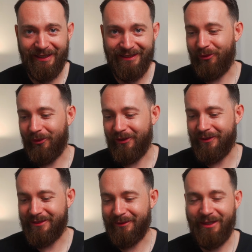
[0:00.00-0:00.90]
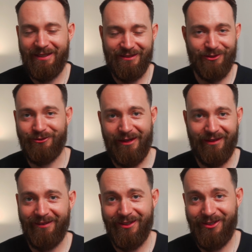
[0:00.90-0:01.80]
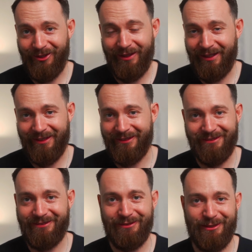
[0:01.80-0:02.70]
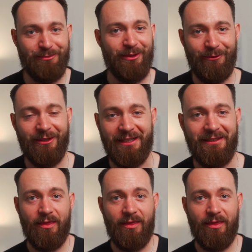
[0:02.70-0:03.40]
and for somebody that's just run and gun shooting, it's pretty wicked.